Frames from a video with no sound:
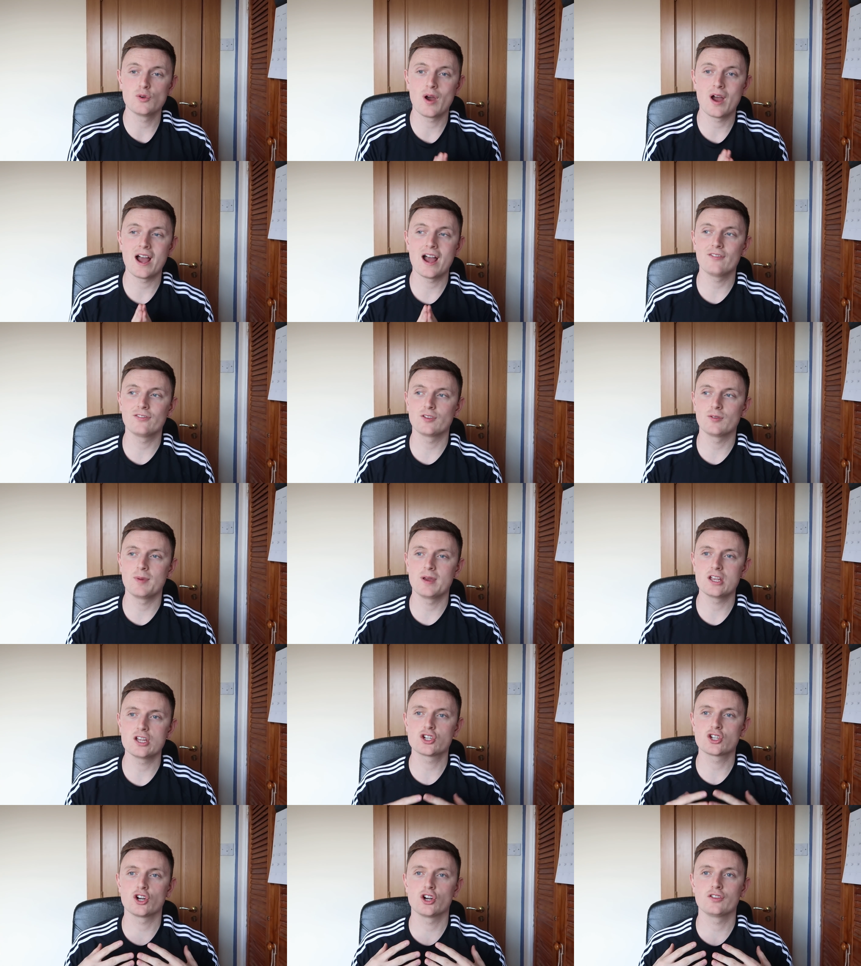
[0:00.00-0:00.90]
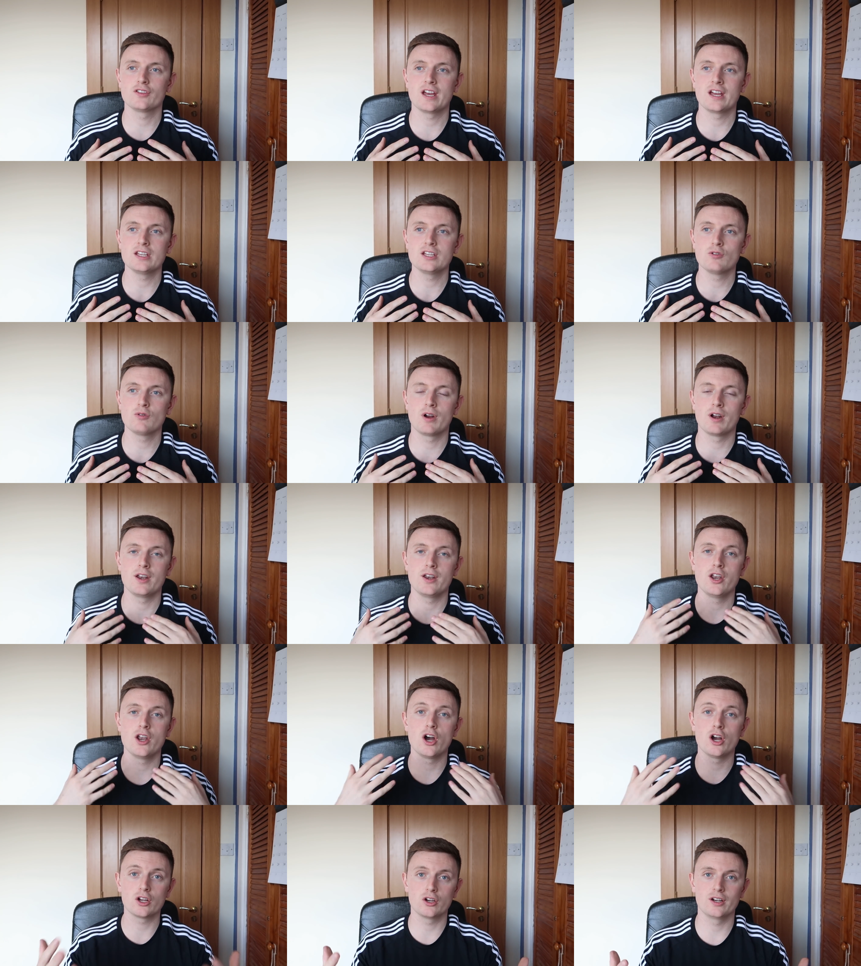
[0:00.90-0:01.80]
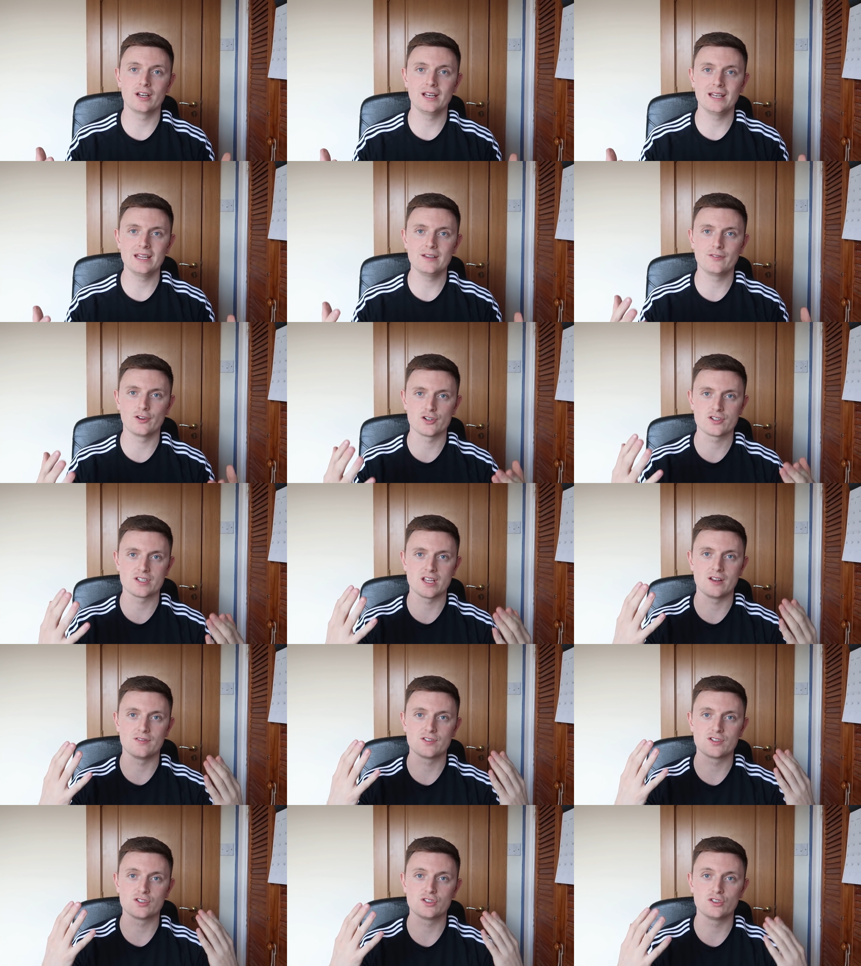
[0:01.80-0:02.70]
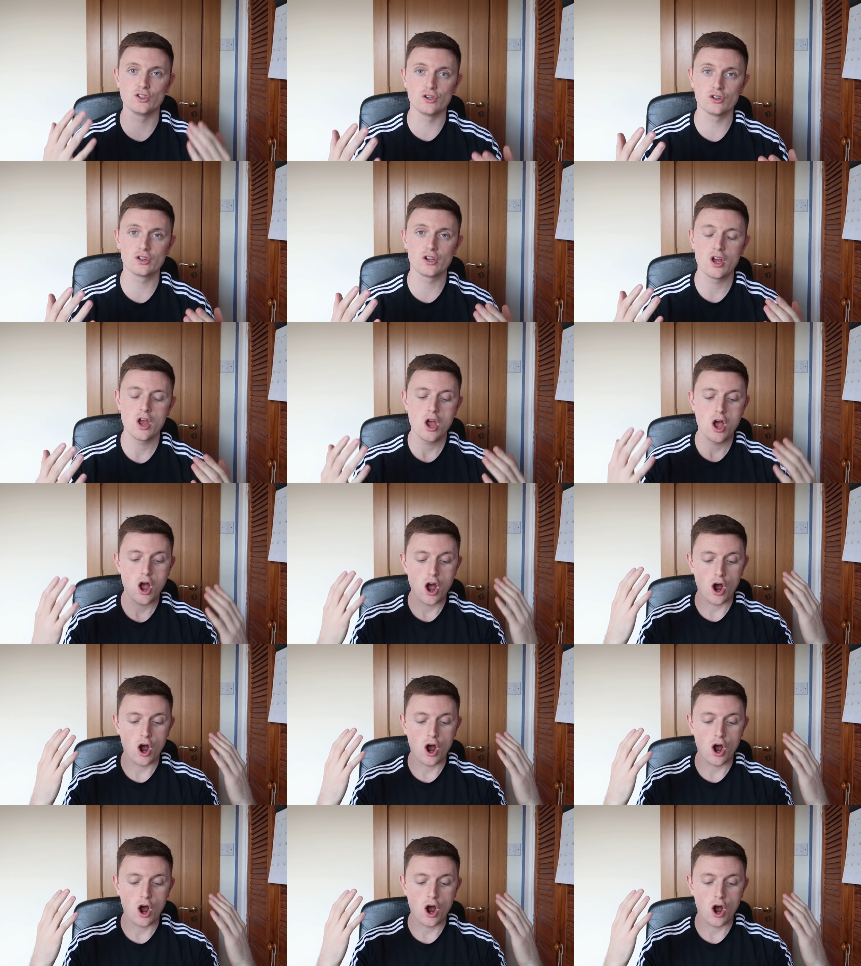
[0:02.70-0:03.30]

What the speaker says: You have to make sure that you are not going to leave yourself stuck.